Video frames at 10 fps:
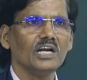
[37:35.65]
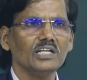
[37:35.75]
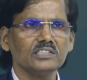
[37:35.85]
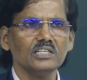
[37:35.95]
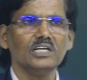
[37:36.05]

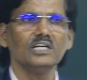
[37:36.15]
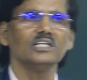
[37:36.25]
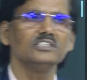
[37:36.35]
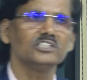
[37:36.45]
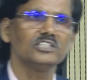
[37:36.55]
Radiation
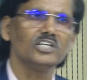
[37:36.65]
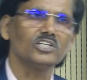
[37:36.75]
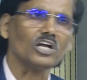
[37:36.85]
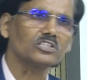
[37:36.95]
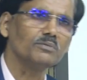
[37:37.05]
intensity
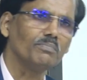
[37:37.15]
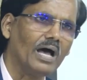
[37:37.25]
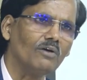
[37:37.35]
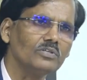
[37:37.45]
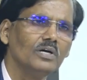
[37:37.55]
talks
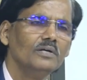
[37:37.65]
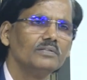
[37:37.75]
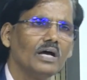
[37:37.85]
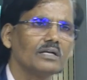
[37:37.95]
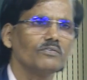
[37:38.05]
about
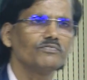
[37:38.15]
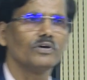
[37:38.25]
that of